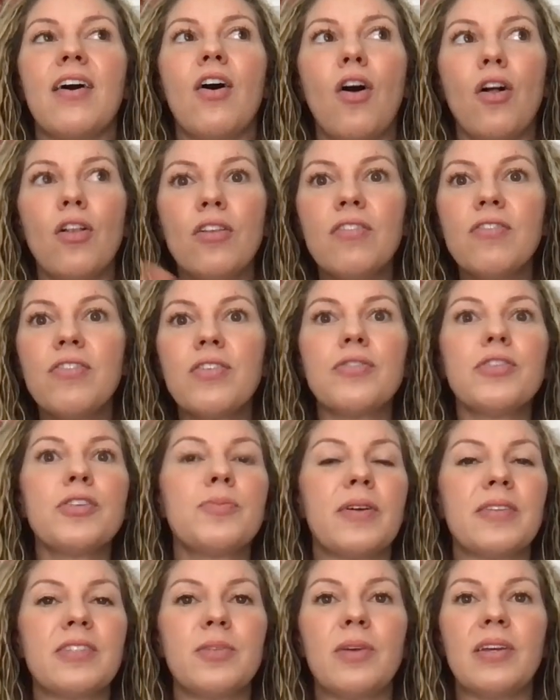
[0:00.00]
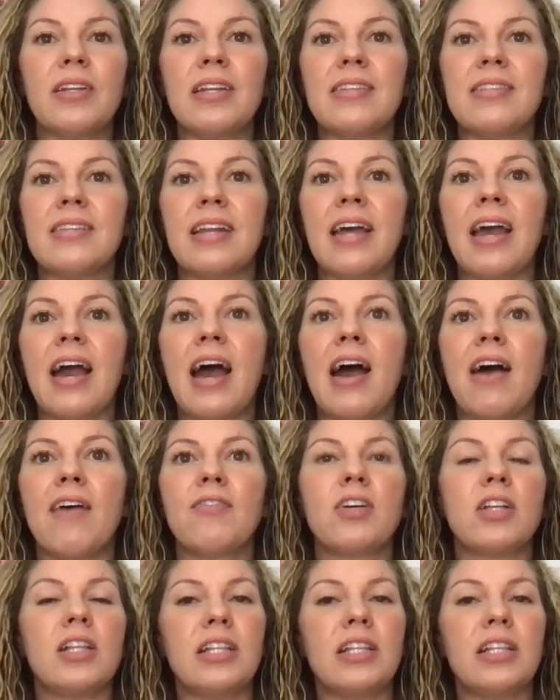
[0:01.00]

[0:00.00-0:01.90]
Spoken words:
all of the responsibilities that I have,